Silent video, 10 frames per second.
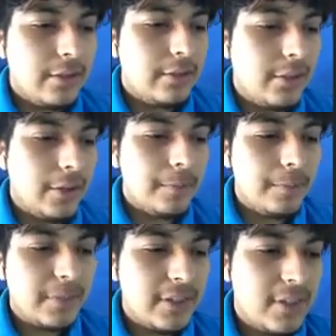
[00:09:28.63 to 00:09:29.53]
So
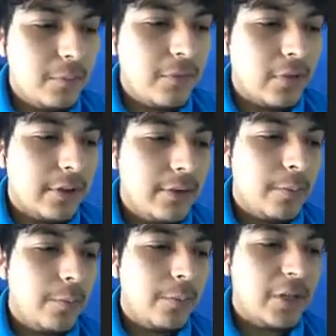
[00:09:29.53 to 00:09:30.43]
to move on,
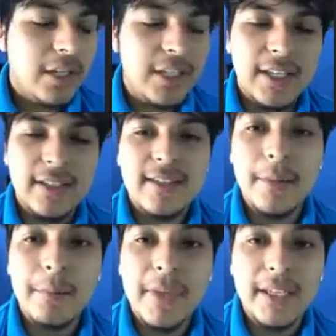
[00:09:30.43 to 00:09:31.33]
we're going to get into
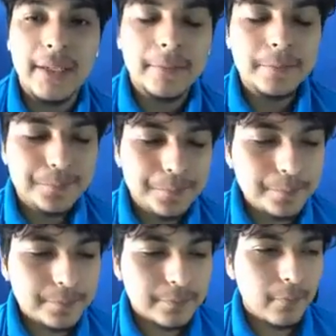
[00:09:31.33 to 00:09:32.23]
the mating.
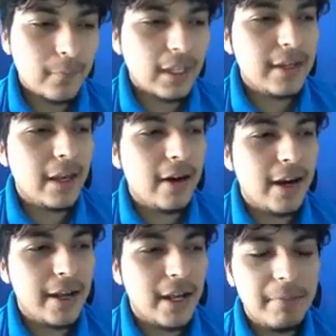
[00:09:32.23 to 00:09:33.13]
Now,
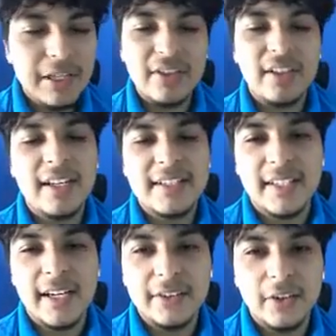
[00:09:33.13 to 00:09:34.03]
I mentioned it as a
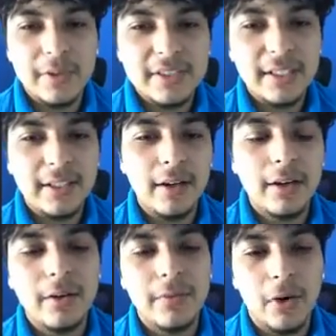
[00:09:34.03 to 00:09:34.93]
characteristic
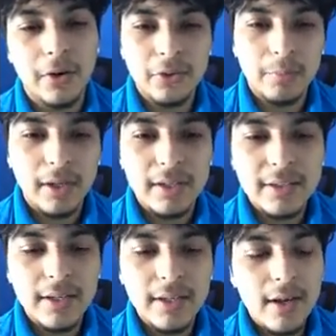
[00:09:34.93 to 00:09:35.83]
of
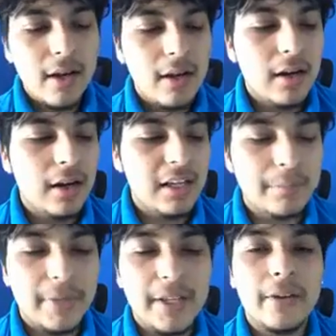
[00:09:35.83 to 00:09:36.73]
arthropods. A
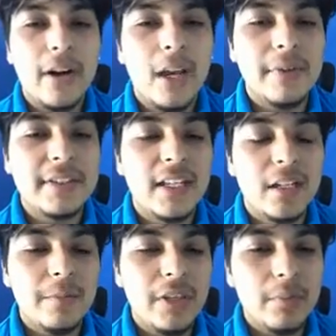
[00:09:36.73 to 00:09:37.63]
spider crab is going
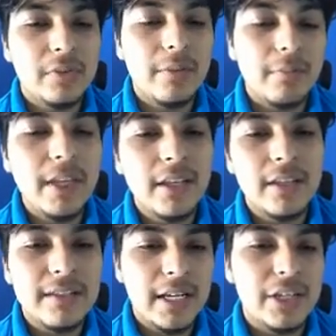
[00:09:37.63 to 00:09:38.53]
to be able to mate
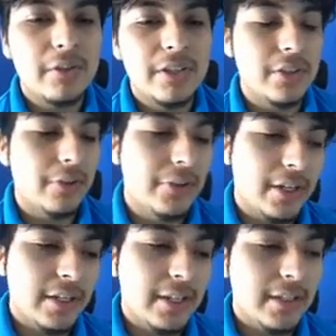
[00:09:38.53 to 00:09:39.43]
sexually. So they're
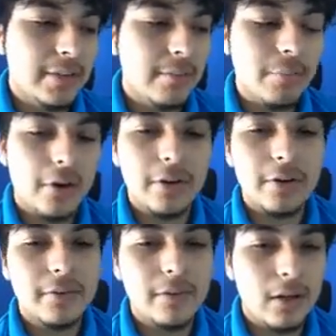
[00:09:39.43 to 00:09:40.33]
going to need
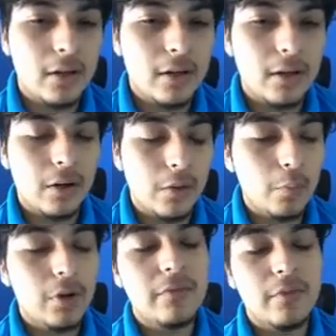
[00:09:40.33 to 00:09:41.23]
partners, or
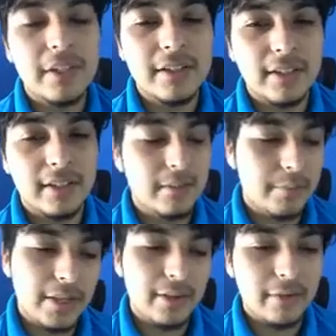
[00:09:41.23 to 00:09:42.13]
one from each sex, a
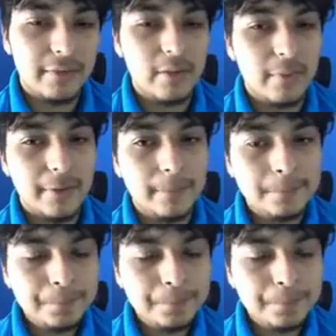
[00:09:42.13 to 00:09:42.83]
male and a female.